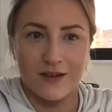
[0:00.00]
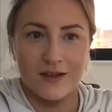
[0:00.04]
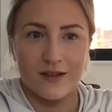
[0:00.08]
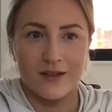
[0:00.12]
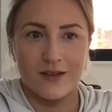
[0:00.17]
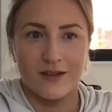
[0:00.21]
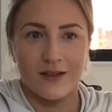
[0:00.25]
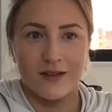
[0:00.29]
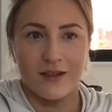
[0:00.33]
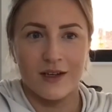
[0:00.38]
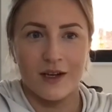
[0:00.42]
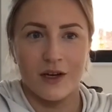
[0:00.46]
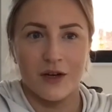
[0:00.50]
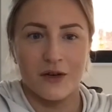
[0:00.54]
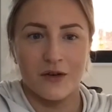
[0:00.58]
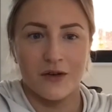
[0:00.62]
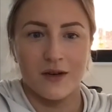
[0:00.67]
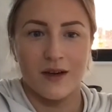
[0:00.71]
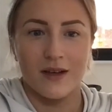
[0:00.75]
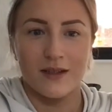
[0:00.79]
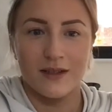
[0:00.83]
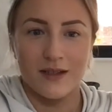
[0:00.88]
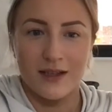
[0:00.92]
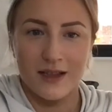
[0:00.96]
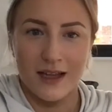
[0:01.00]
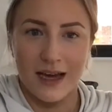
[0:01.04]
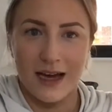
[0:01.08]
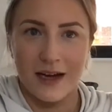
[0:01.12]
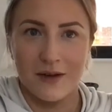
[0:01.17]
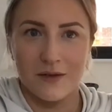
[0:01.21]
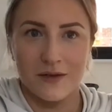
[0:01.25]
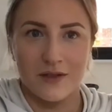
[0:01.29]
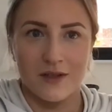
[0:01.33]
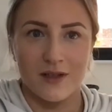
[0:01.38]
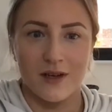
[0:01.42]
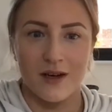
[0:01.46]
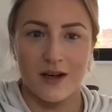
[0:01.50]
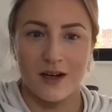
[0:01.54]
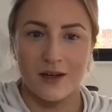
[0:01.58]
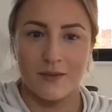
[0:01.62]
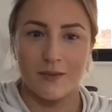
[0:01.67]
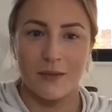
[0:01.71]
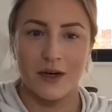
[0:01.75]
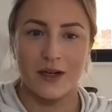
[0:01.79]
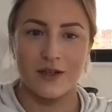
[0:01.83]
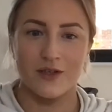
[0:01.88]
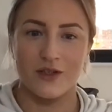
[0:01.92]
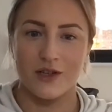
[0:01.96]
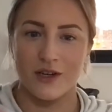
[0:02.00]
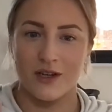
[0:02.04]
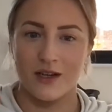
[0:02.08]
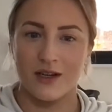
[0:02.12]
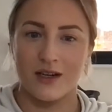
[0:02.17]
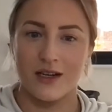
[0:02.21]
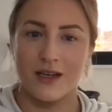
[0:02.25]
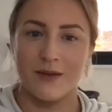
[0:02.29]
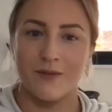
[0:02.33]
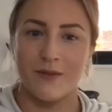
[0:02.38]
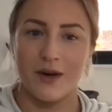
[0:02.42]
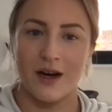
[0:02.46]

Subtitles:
and to the outside my journey